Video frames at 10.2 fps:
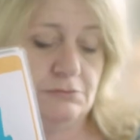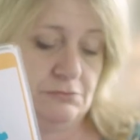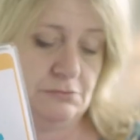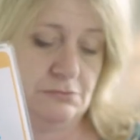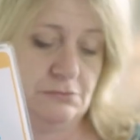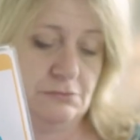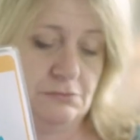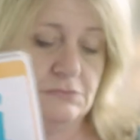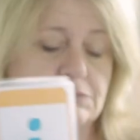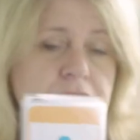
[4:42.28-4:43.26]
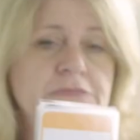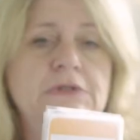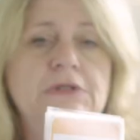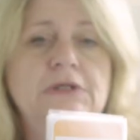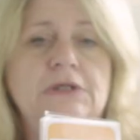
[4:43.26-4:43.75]

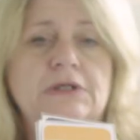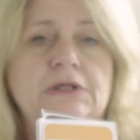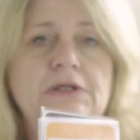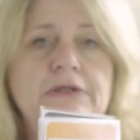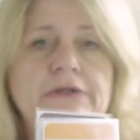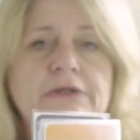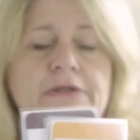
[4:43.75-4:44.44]
[no speech]